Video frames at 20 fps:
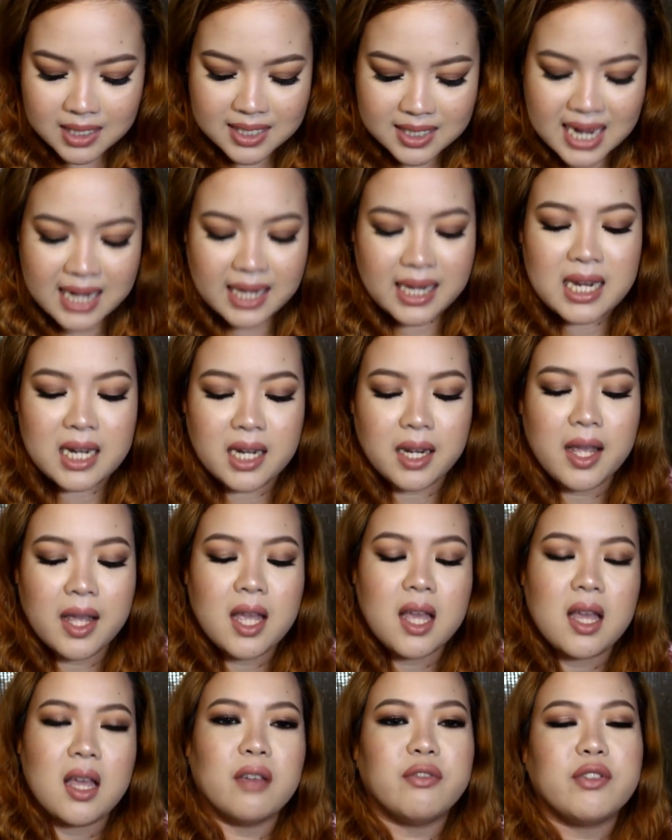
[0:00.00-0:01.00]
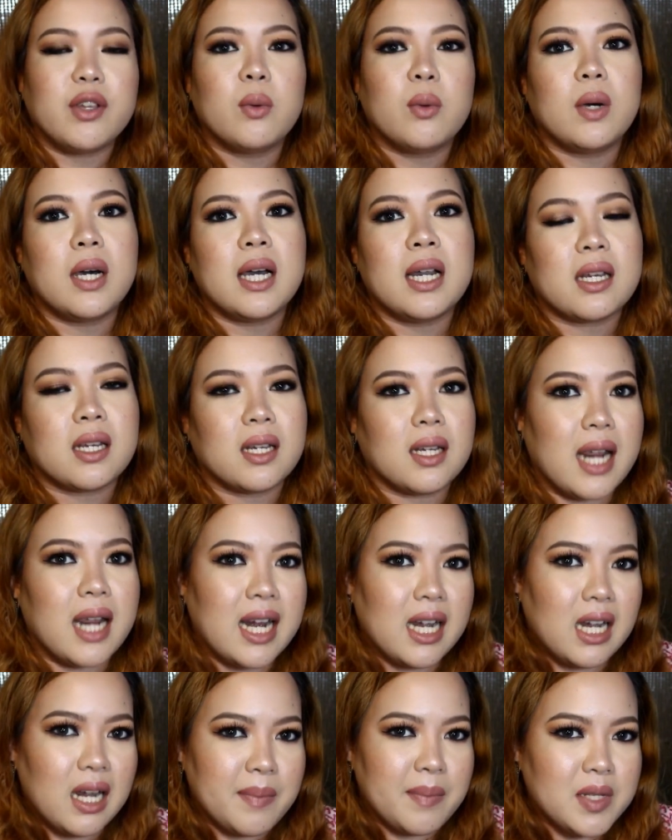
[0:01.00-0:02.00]
Second, if you want
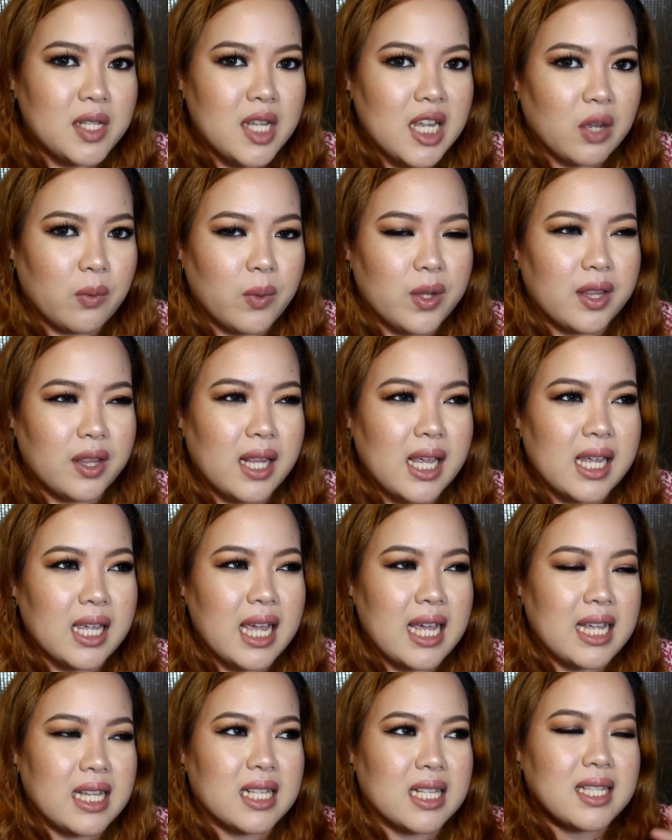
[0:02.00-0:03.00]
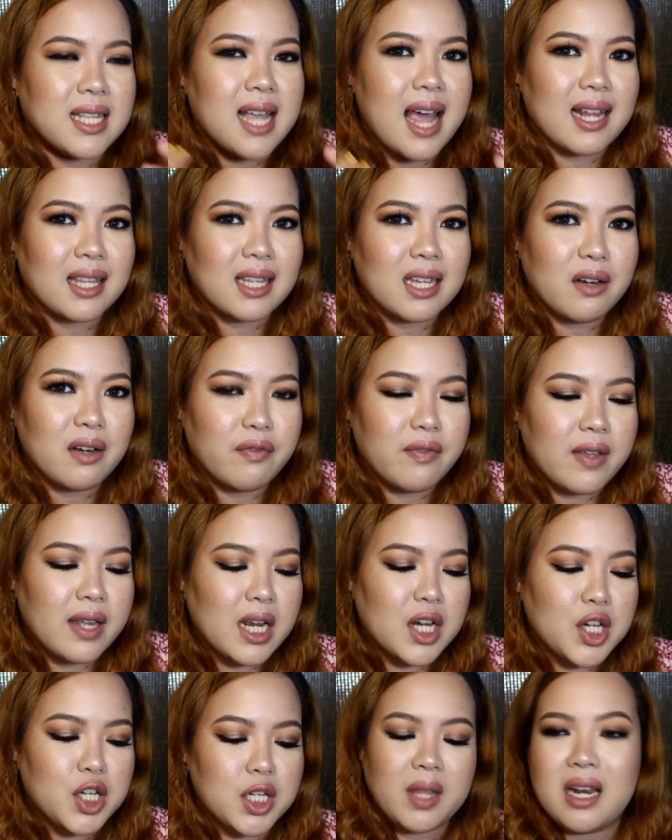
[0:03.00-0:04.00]
a lipstick with like a satin
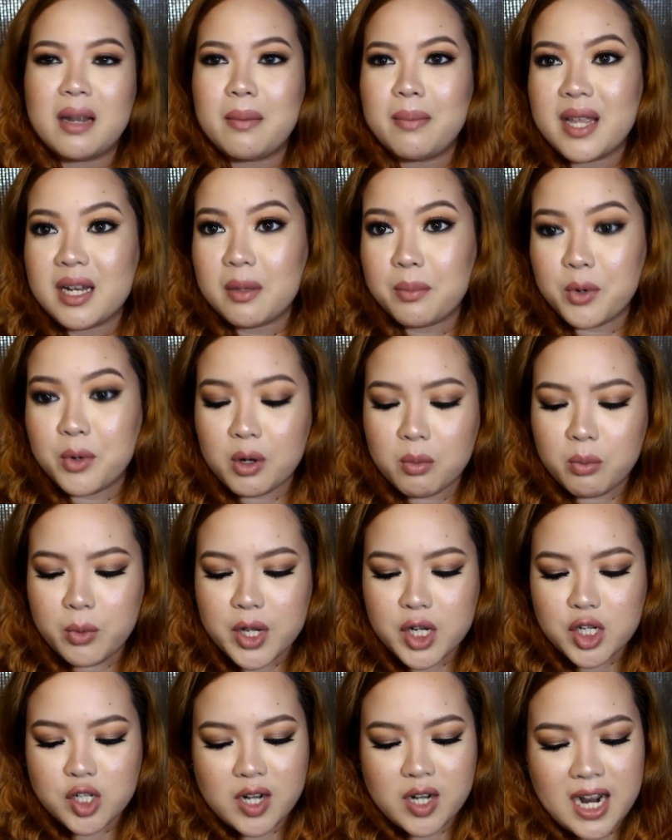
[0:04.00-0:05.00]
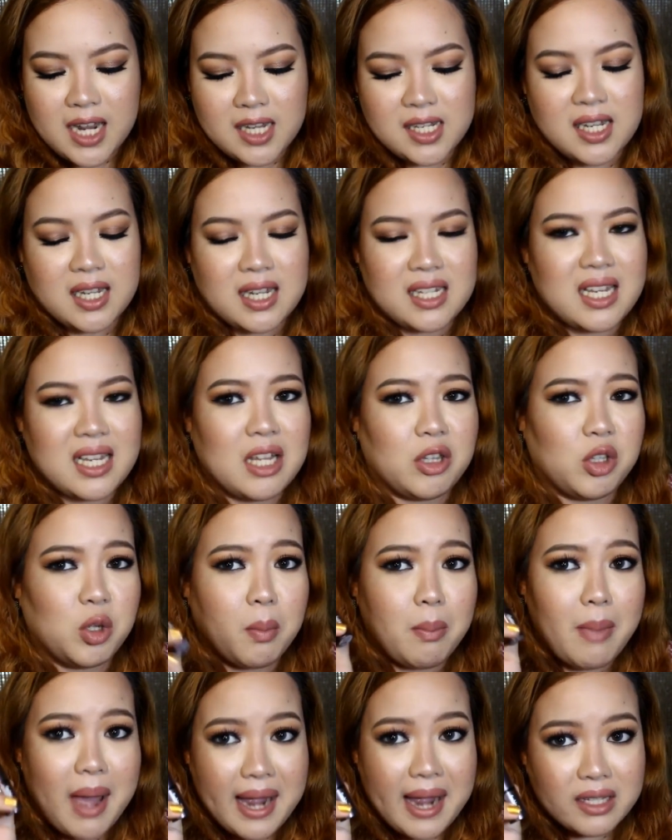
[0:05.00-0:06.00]
finish and a bit more moisturizing, kasi
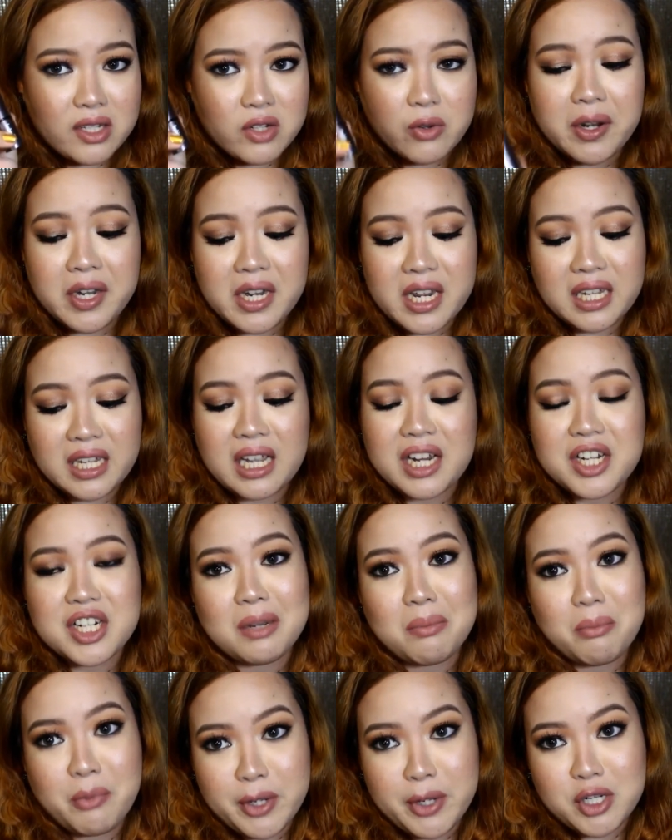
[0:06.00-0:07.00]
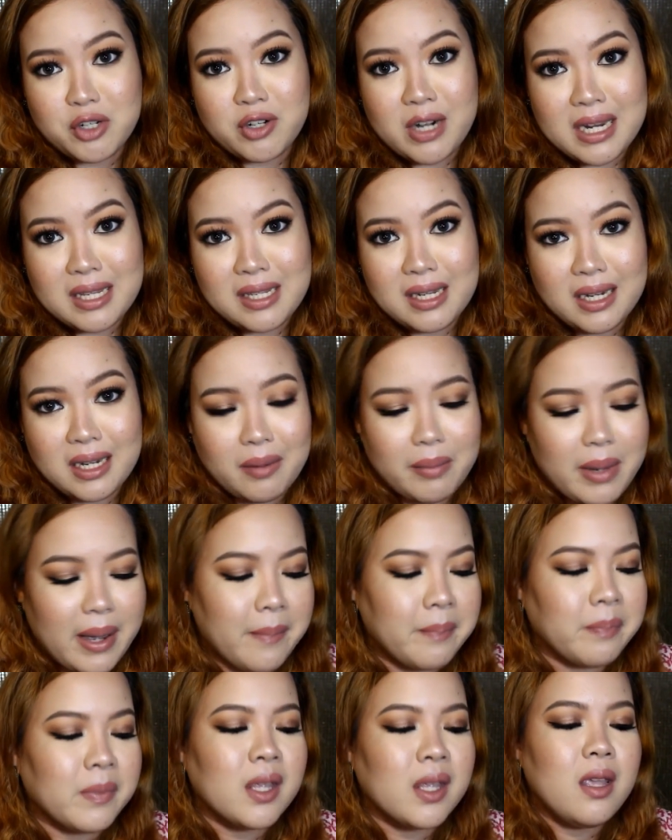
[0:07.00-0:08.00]
ito matte so hindi nga siya moisturizing,
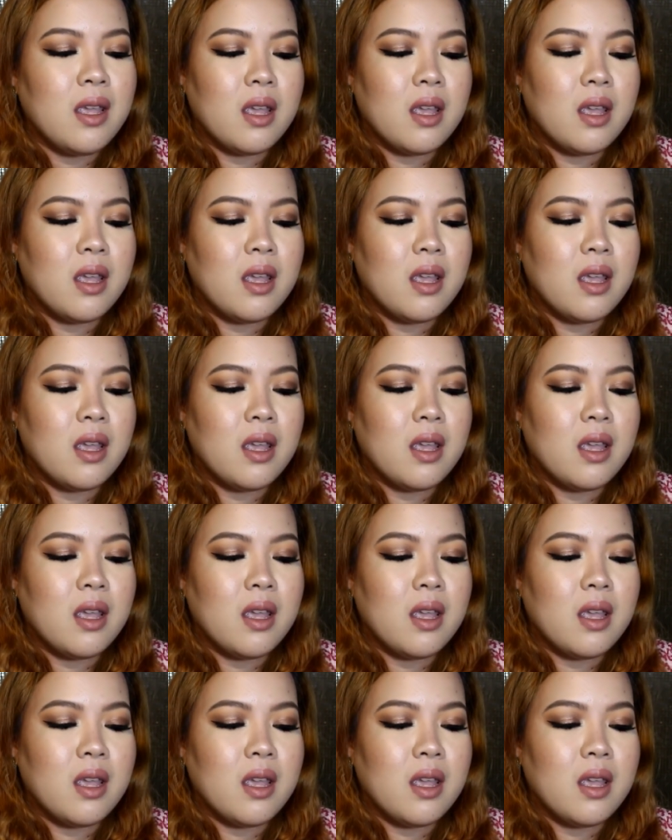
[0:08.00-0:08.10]
diba?